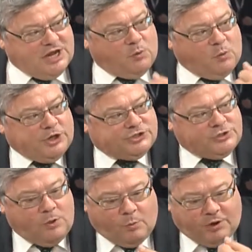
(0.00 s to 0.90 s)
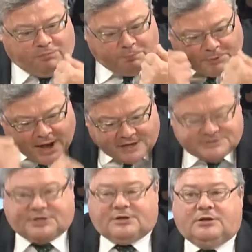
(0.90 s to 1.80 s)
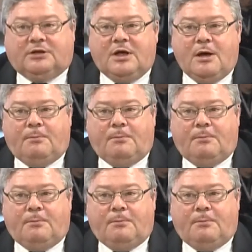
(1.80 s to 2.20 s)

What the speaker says: and with practically